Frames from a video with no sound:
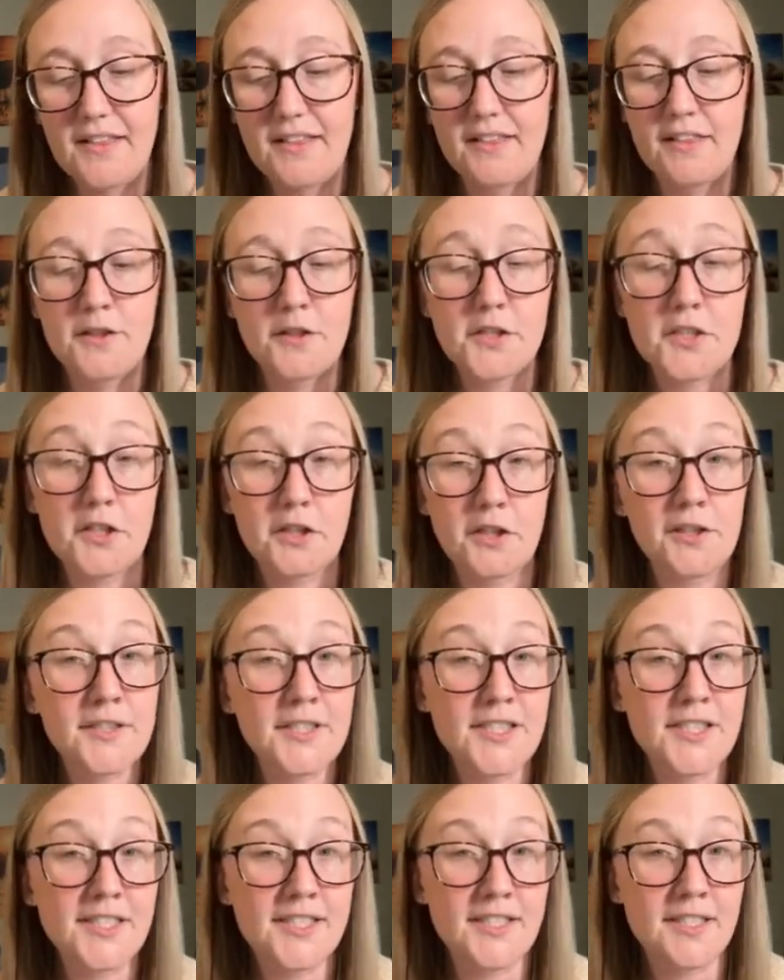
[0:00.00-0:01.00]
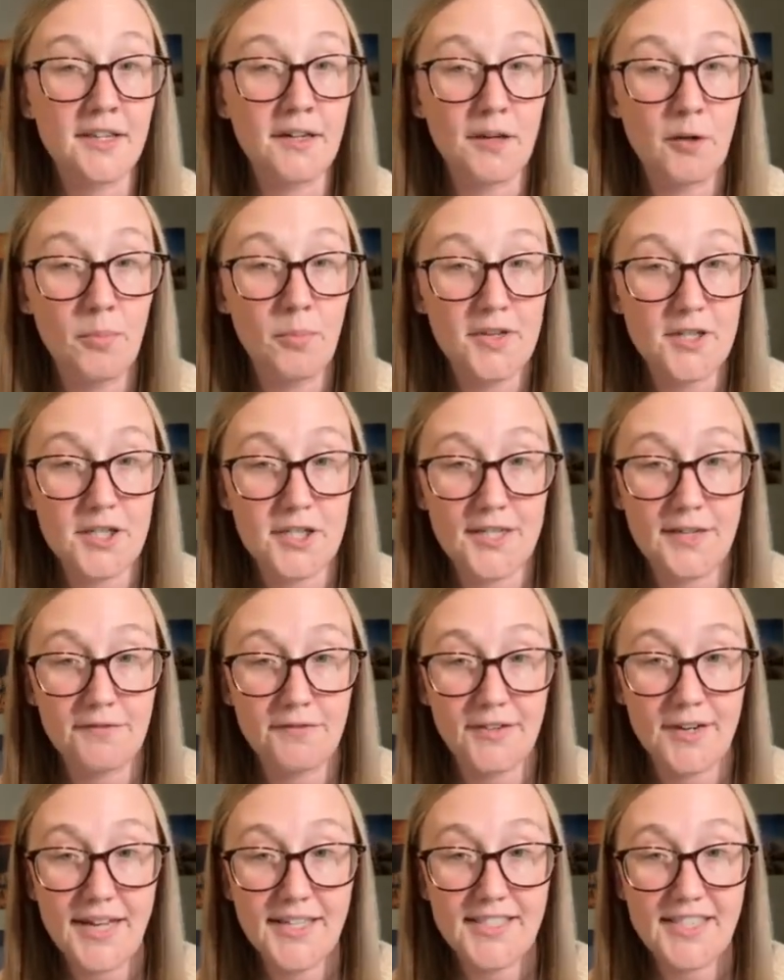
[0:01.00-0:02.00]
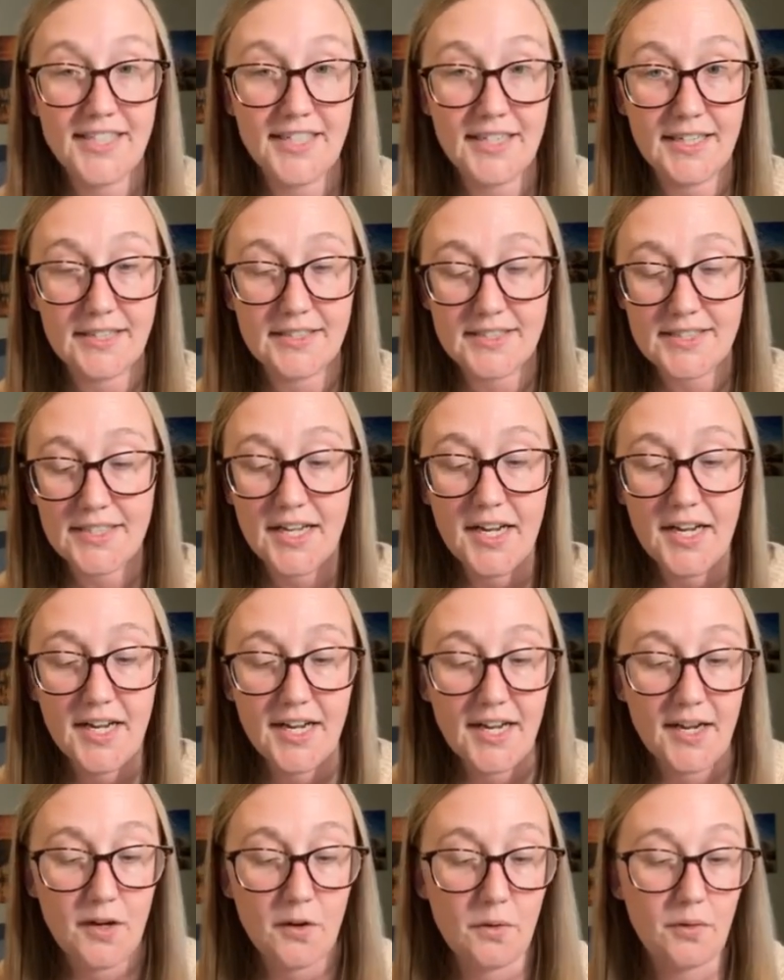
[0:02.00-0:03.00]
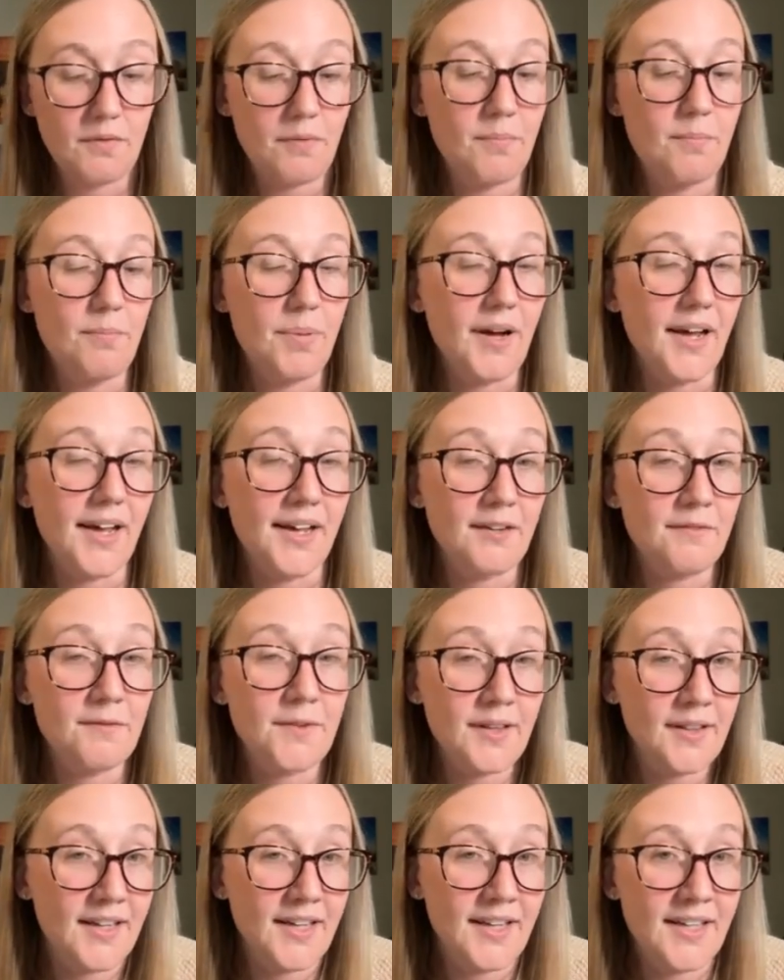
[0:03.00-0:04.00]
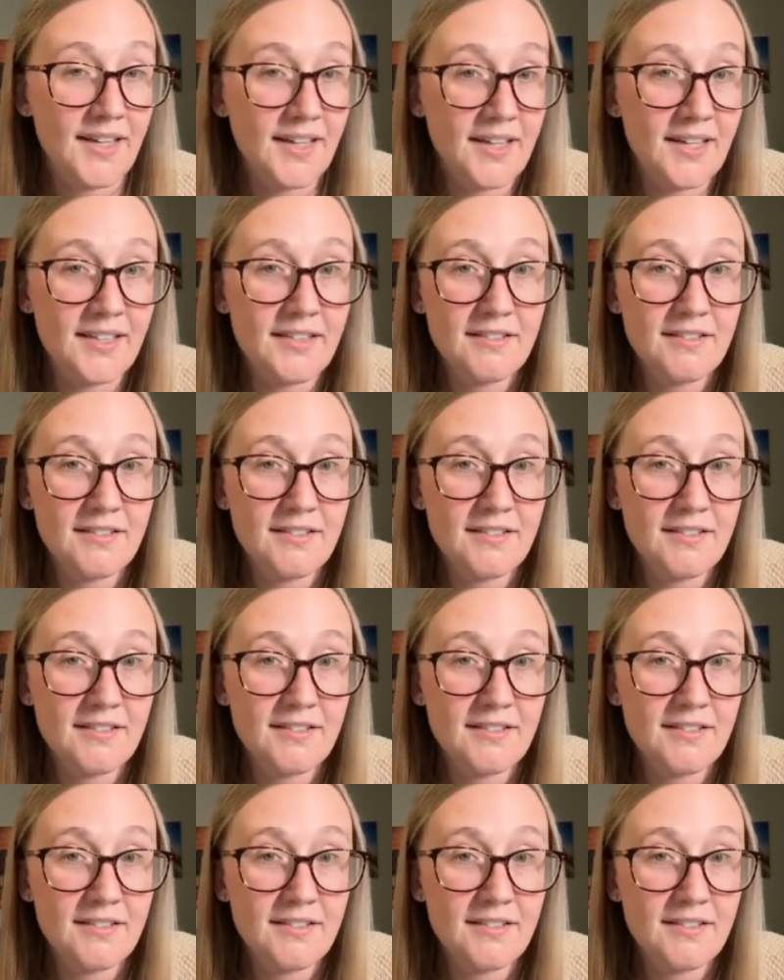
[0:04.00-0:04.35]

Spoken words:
Those are all just a whole bunch of different ideas, but really